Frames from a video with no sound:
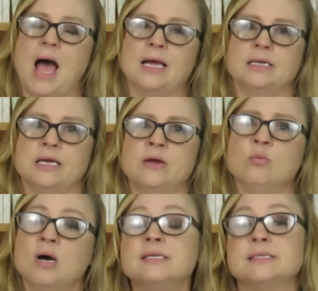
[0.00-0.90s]
And it
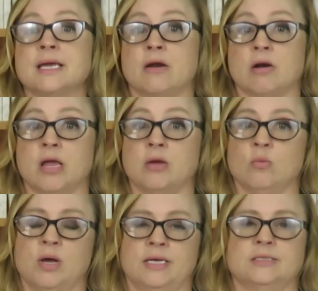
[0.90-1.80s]
was scary
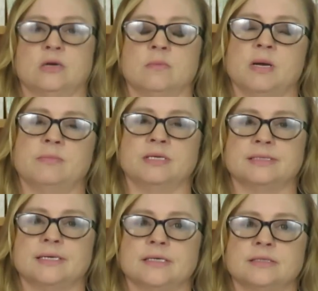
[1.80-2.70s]
when I started my
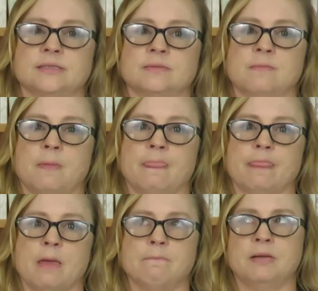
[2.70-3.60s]
business.
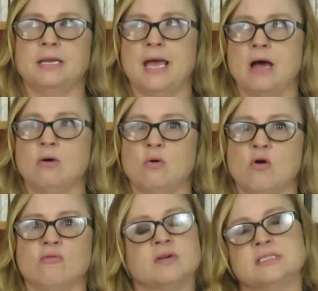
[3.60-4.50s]
But now,
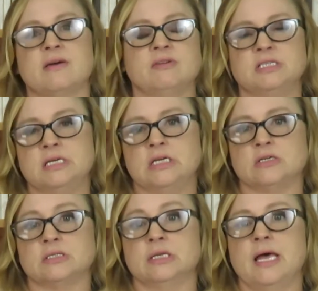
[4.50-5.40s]
over 17
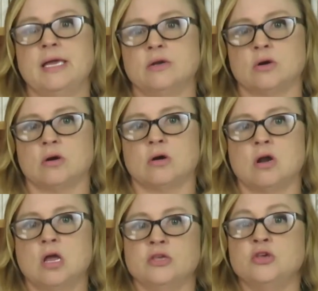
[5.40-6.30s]
years
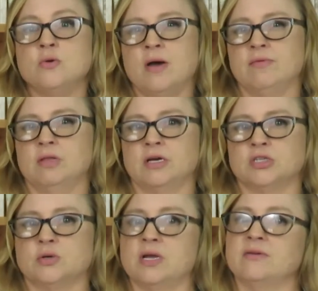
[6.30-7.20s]
later, you have the
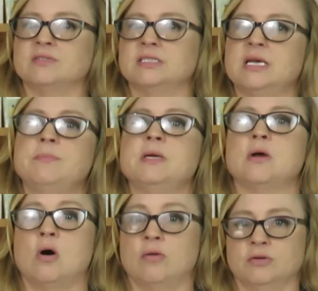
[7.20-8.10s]
luxury of
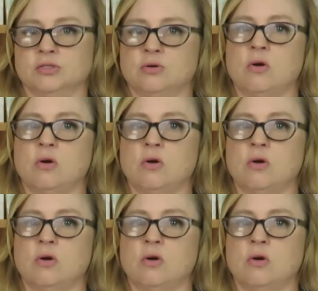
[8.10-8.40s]
skipping all those